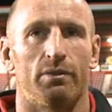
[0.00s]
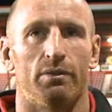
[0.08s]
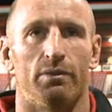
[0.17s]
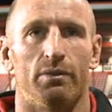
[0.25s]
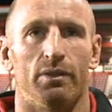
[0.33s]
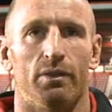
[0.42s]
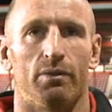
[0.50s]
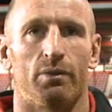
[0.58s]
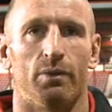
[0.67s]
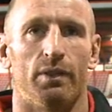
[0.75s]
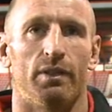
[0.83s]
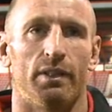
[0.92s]
to you know
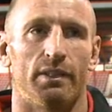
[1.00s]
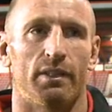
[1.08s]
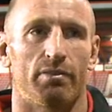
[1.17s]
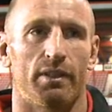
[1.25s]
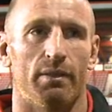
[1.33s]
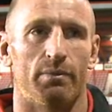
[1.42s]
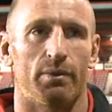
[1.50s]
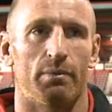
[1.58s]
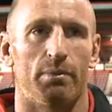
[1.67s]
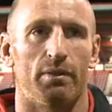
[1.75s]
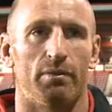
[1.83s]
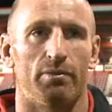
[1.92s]
go into these tough games with
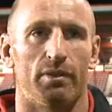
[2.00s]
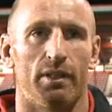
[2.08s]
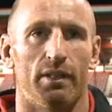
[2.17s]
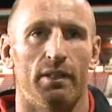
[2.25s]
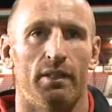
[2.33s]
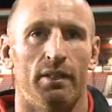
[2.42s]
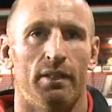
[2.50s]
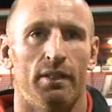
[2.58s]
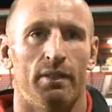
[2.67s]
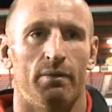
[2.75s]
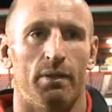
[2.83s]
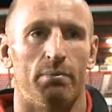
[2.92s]
a bit of uh,
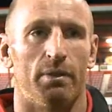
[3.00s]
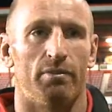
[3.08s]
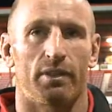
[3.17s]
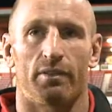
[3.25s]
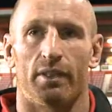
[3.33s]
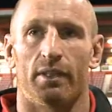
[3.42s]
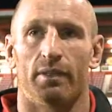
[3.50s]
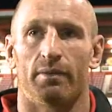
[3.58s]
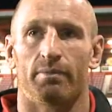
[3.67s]
with a bit of victory.